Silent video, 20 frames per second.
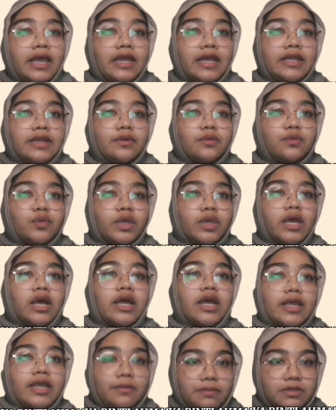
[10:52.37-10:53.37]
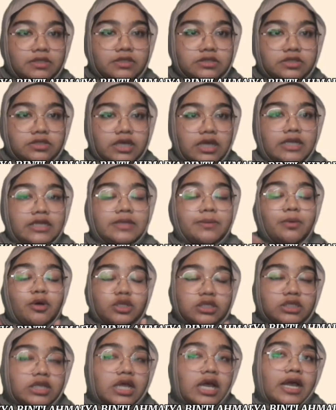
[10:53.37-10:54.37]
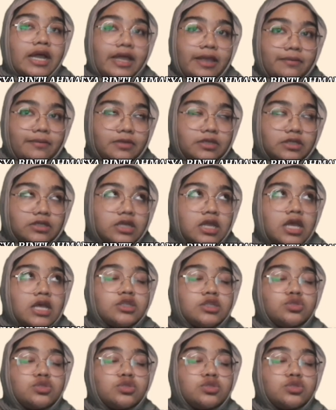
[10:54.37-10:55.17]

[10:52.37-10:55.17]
and we are able, the model are able